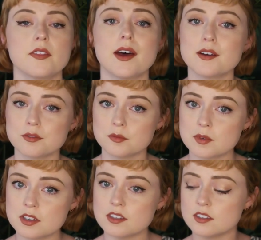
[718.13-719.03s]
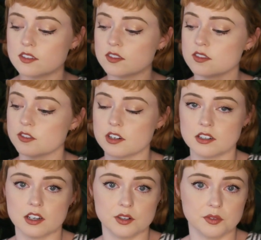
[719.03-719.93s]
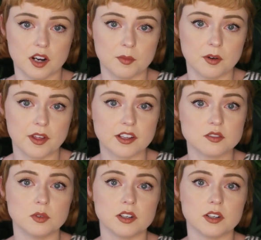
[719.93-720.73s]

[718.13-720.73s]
that for me is during NaNoWriMo. That's